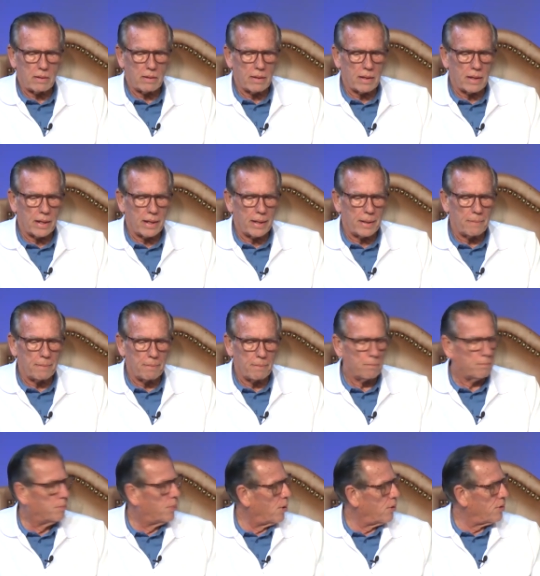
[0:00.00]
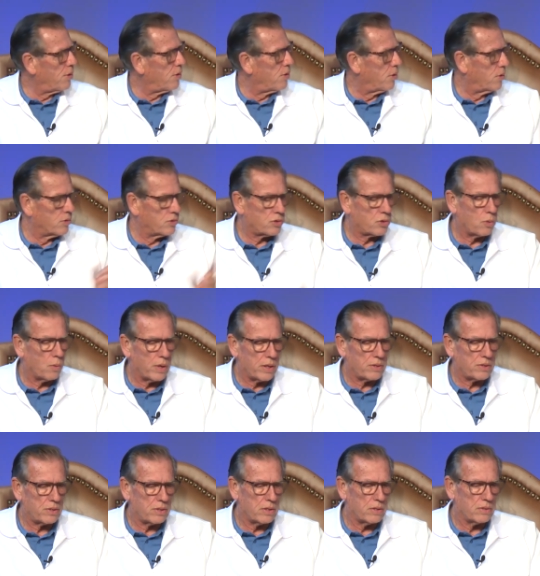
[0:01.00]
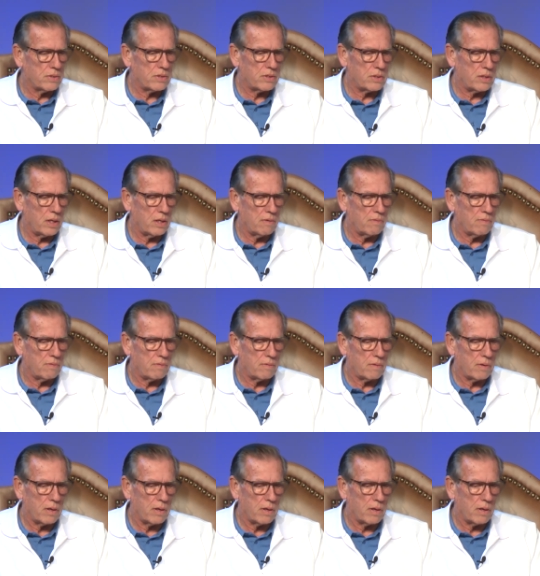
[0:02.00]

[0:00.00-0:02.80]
both of those questions, Steve,